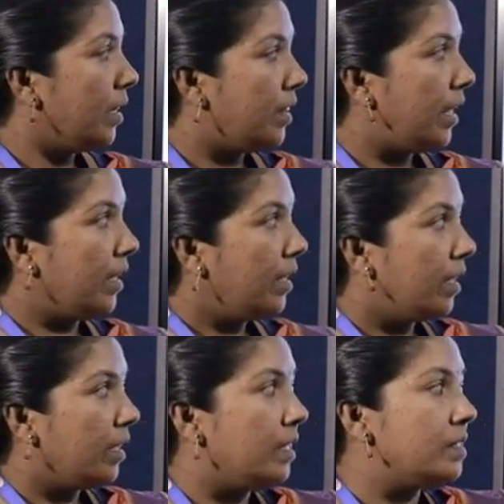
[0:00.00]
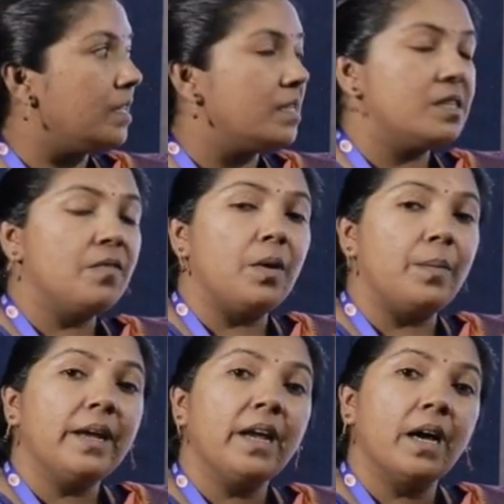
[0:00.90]
then the CST will
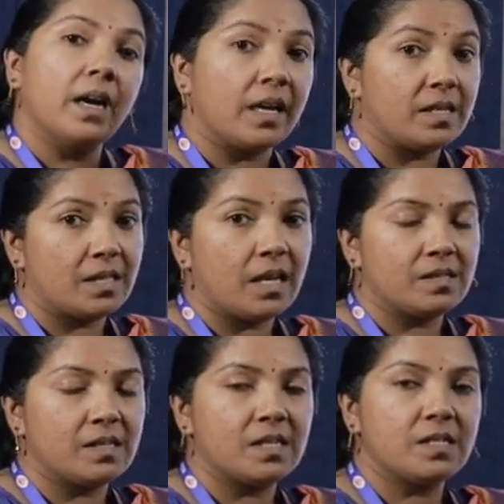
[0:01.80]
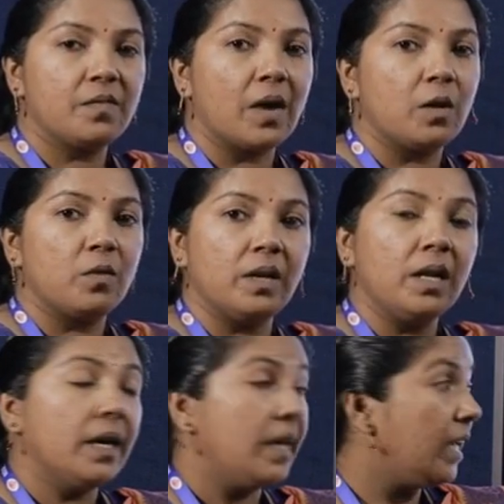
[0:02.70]
be raised, that is, CST value will
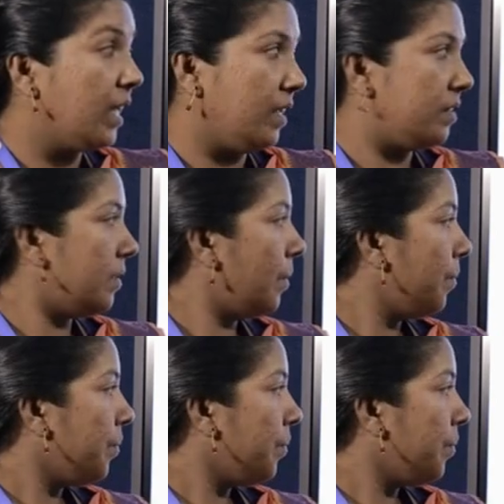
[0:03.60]
increase.